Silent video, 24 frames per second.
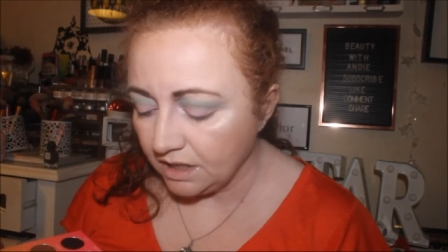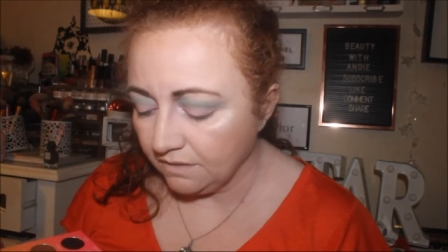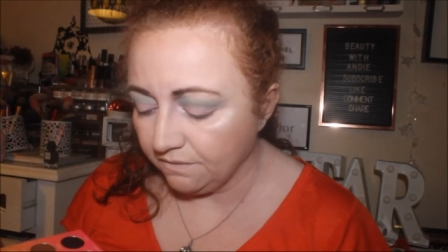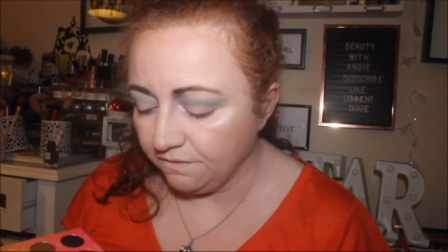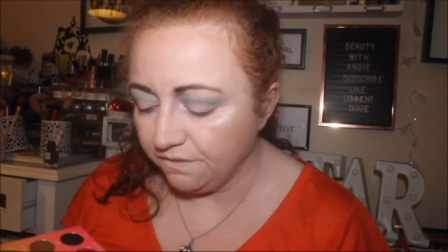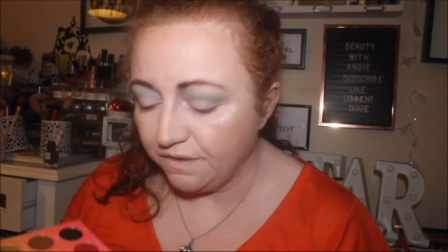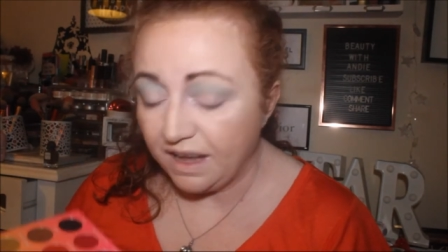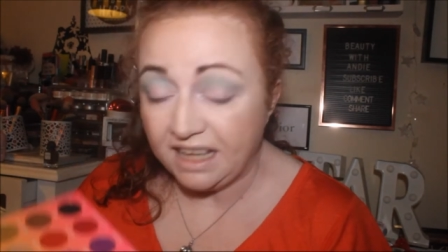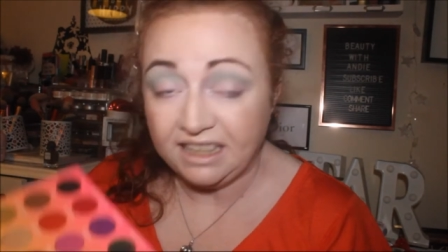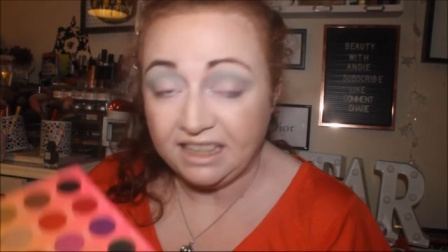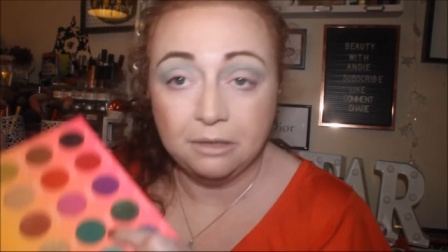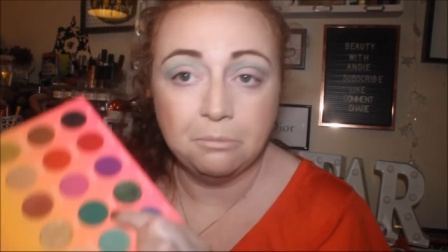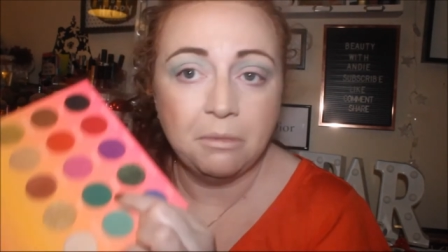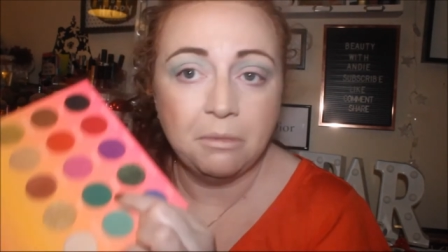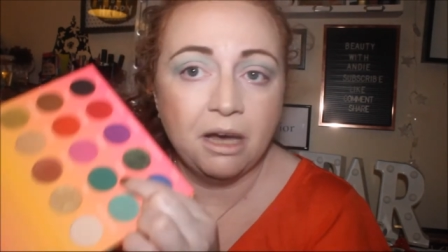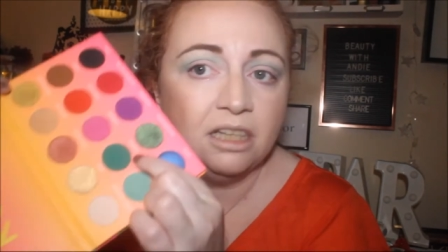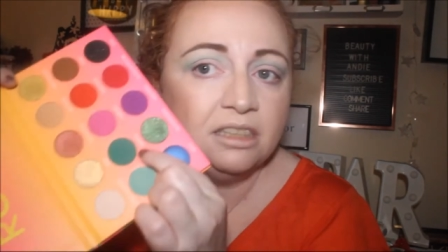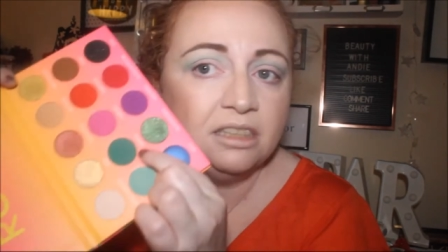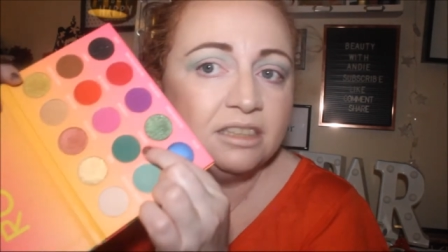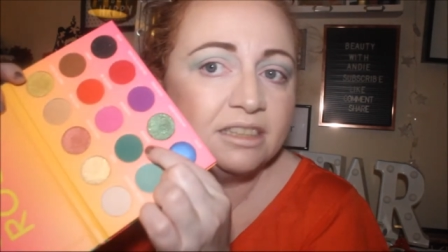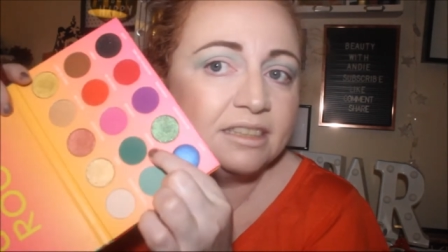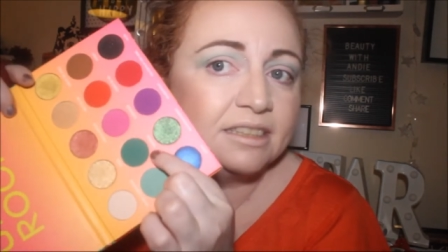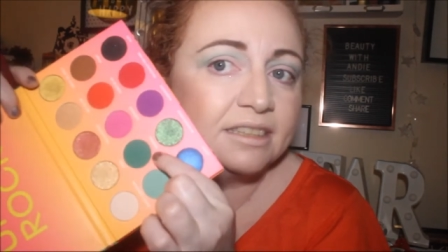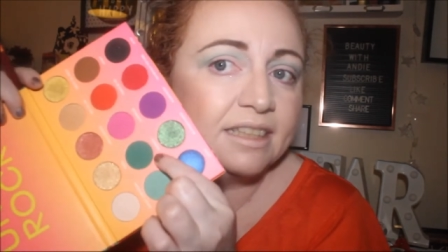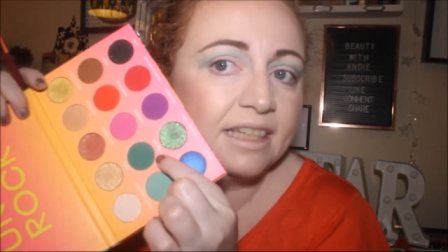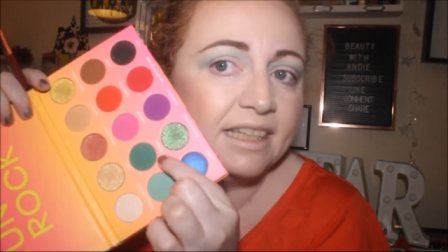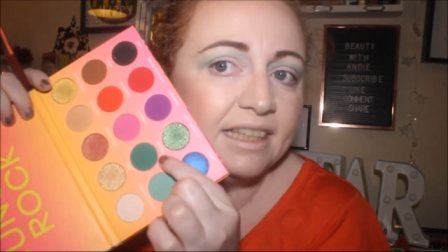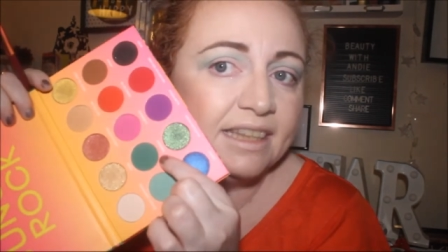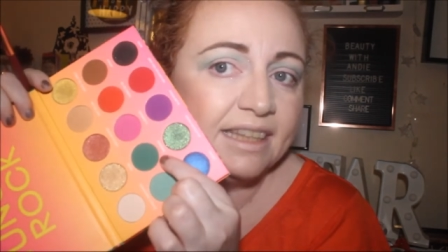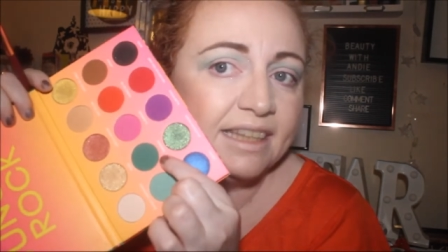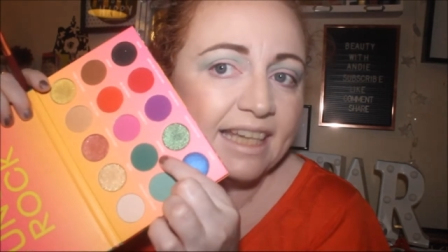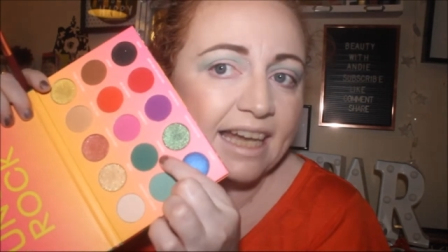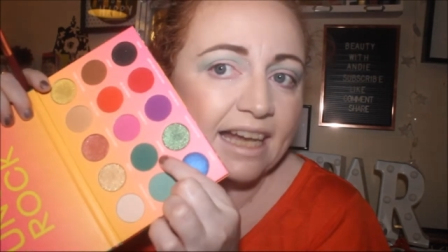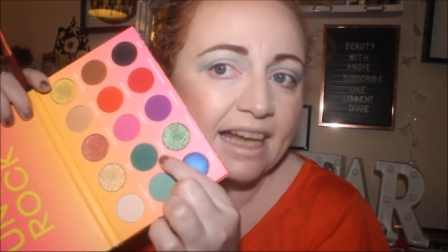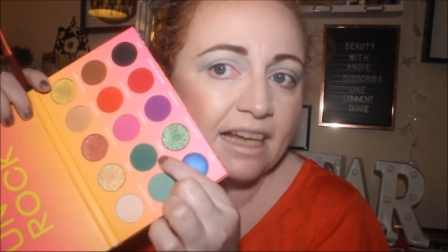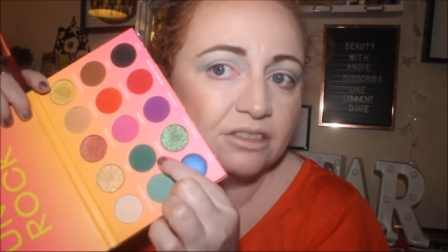Venomous
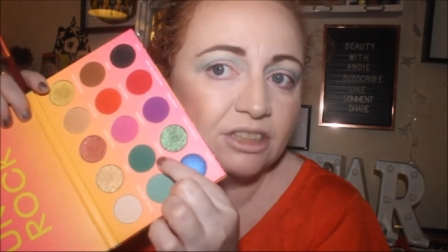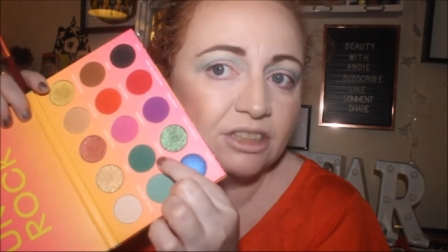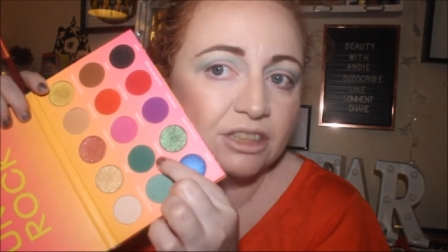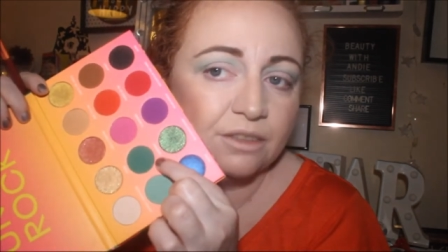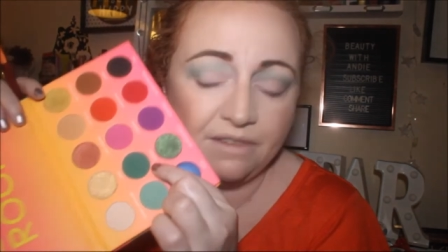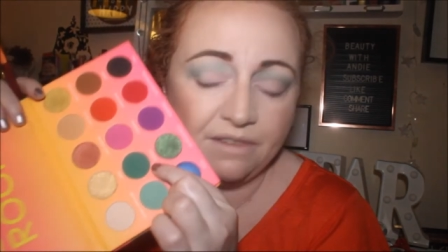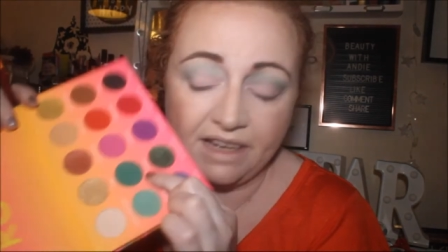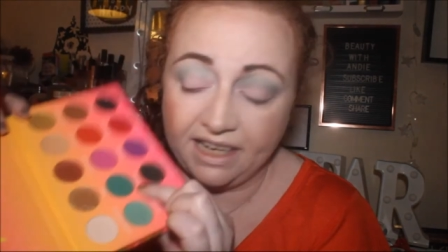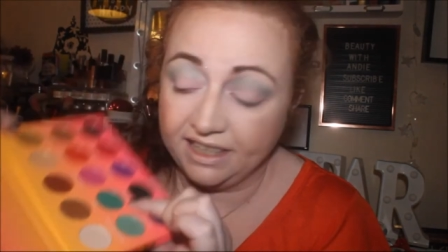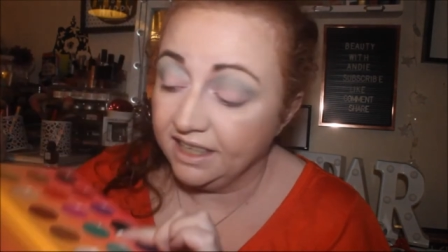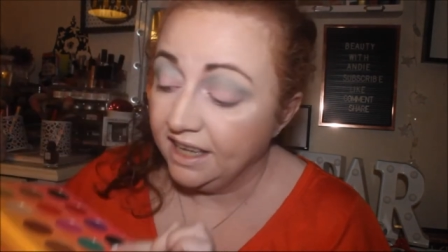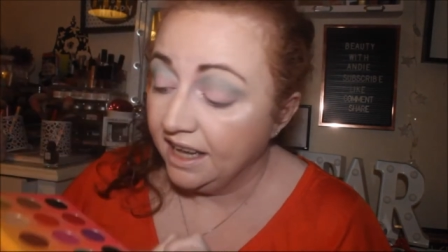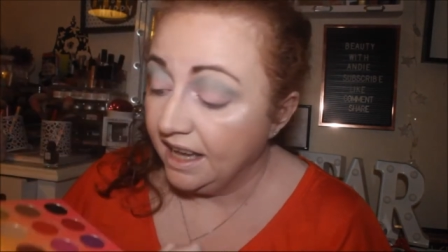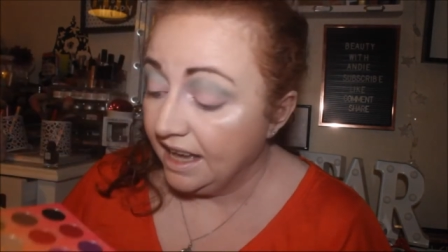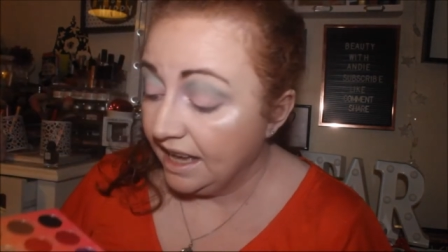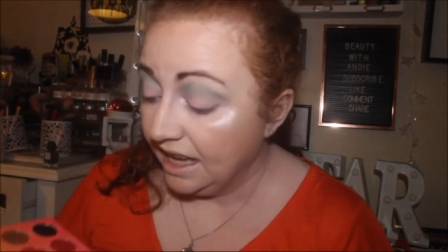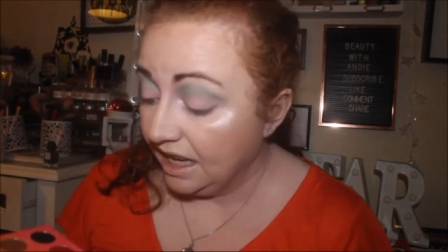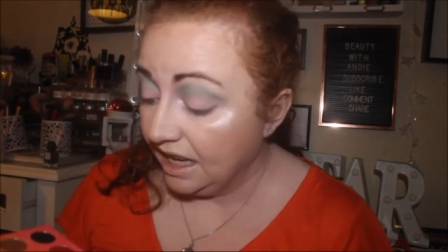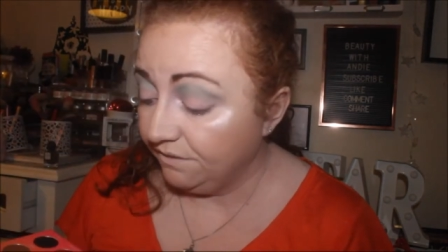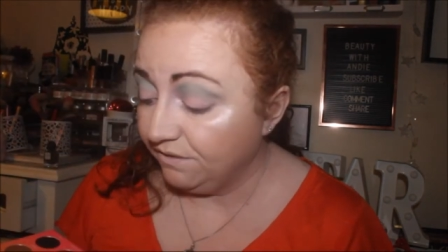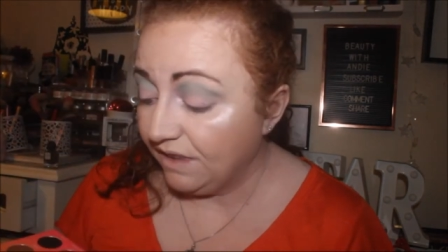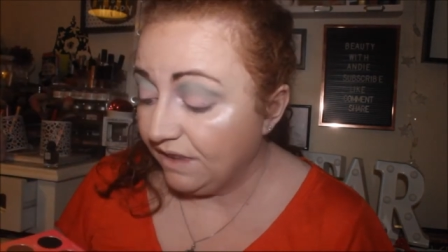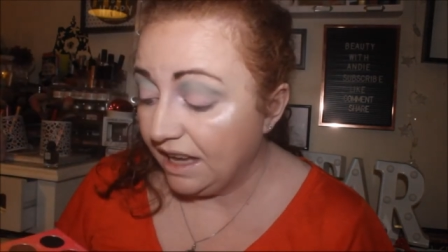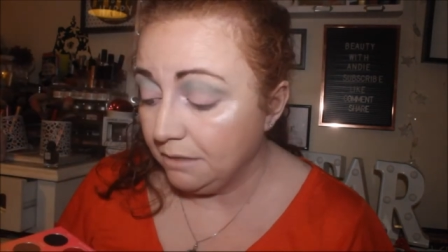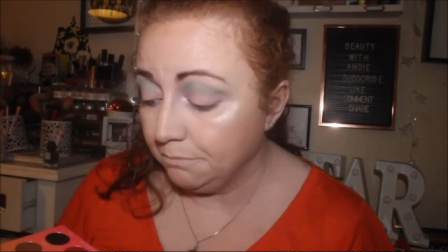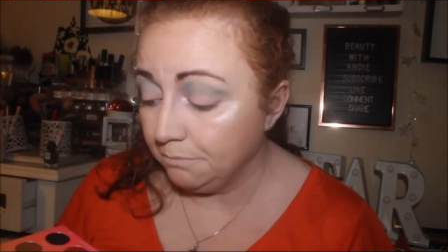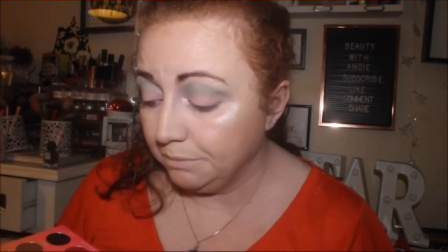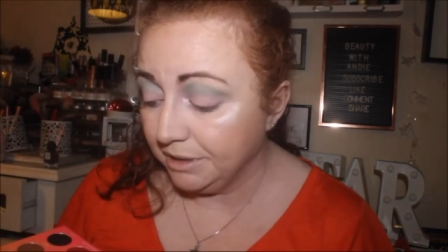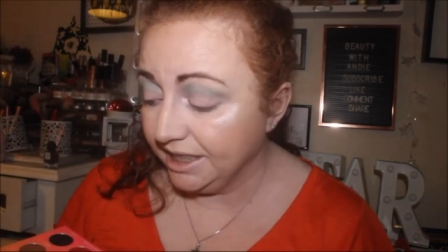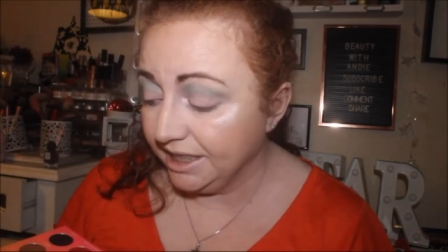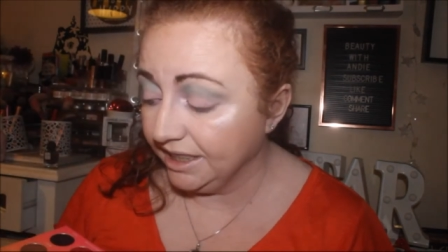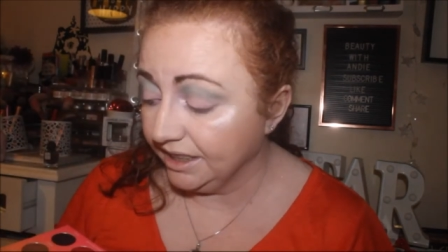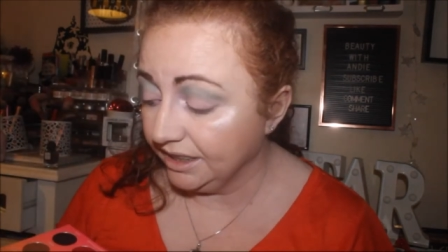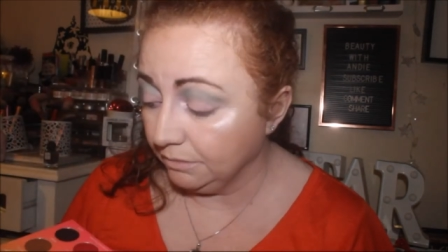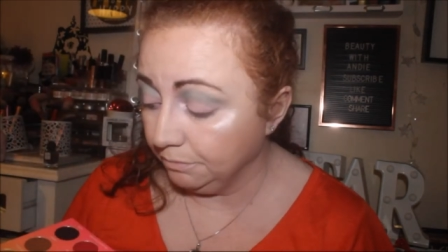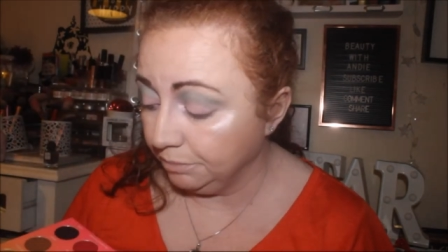in the outer V. If I'm
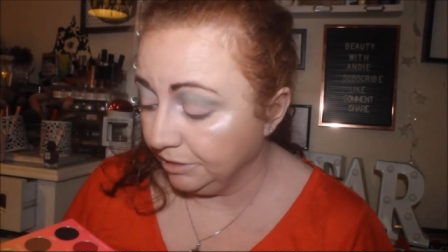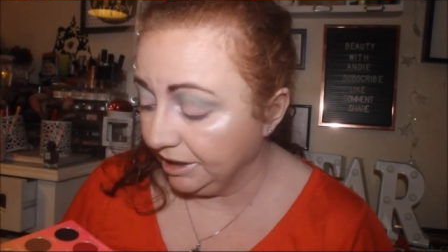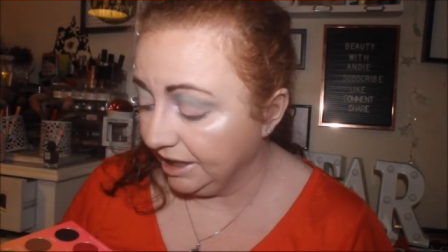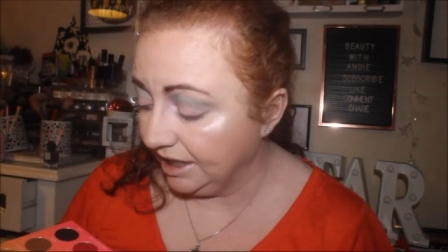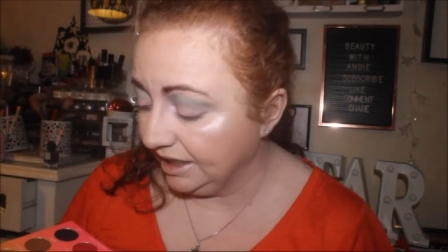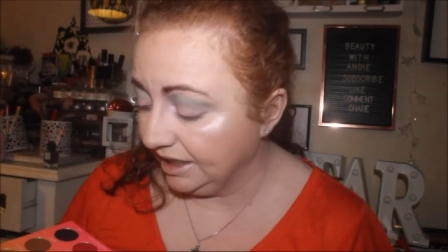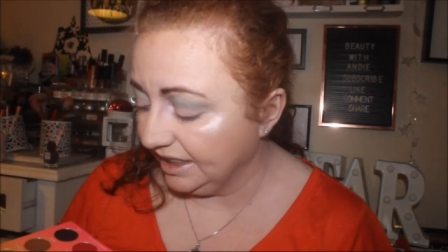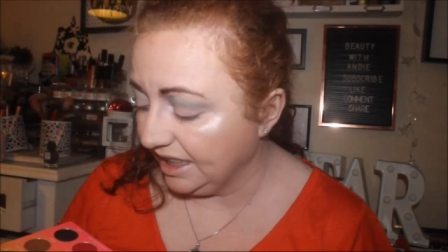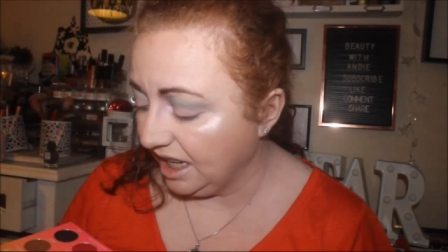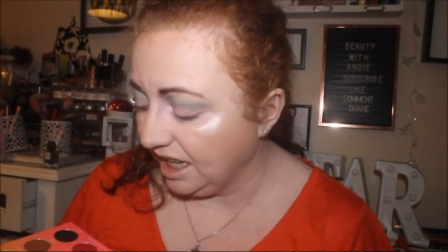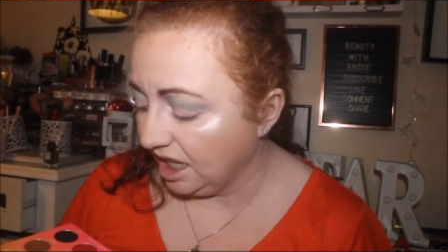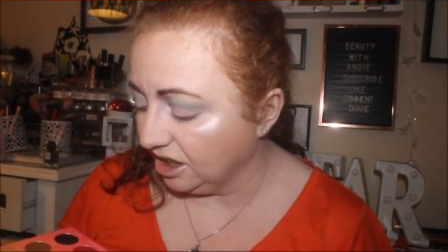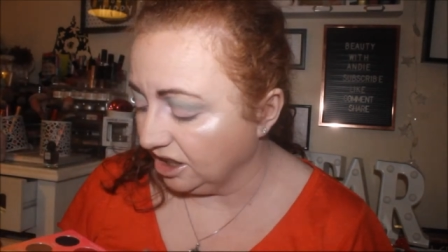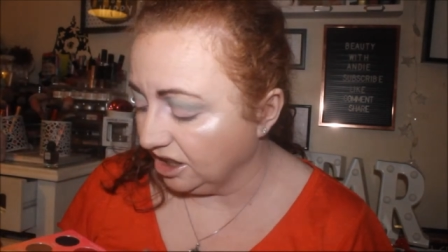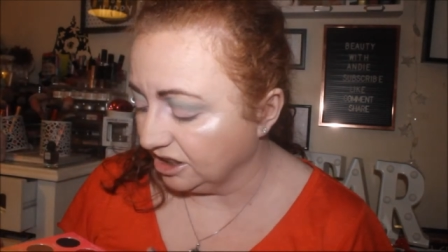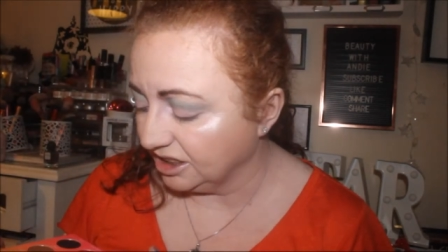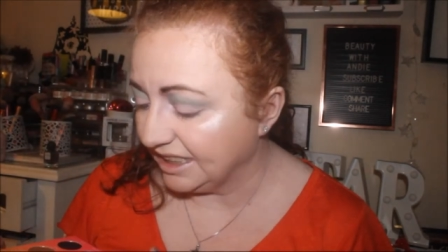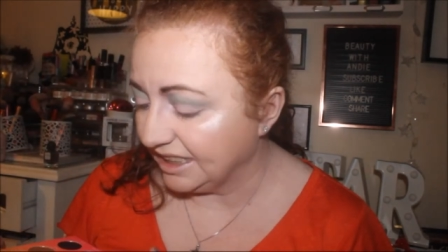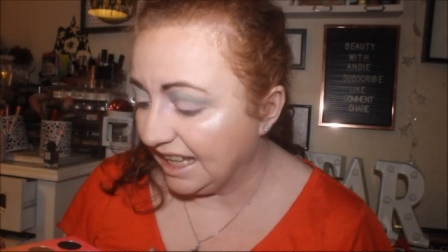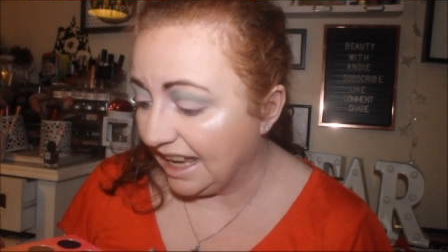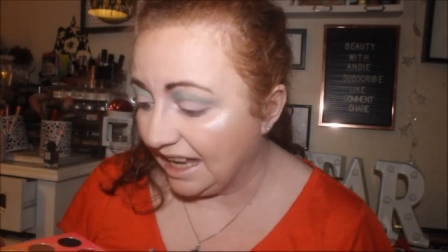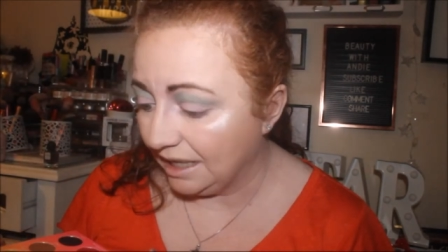being completely honest,